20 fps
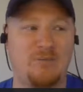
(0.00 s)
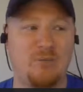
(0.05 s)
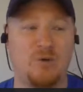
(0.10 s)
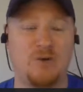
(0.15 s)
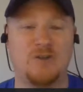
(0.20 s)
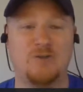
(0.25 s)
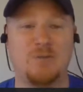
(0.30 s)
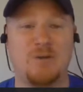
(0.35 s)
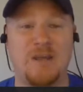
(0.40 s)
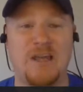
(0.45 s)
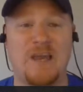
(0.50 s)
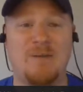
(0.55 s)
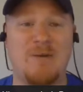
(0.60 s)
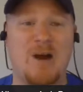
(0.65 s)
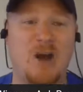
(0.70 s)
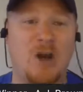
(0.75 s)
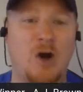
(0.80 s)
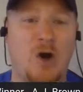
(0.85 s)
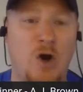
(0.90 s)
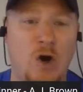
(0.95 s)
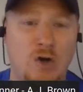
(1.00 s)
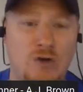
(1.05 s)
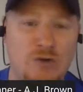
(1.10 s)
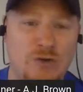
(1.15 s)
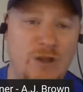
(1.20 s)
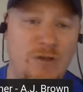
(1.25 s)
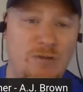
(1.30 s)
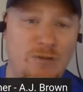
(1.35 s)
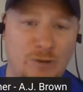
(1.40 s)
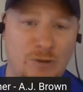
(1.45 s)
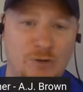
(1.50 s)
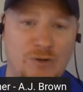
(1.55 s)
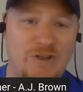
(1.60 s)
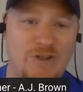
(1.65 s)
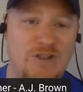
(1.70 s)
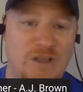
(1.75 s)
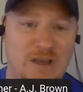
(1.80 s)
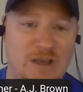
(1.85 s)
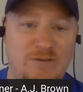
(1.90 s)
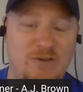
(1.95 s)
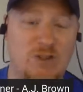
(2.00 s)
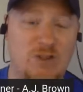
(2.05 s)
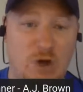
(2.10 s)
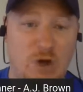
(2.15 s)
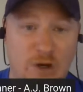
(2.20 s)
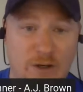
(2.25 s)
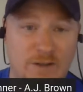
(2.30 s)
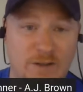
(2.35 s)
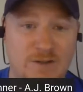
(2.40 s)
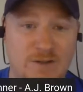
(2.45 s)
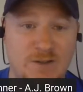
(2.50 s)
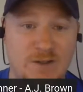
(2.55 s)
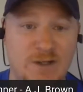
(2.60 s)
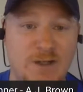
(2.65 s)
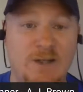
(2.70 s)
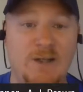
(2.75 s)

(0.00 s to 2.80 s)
points per game on 137 targets.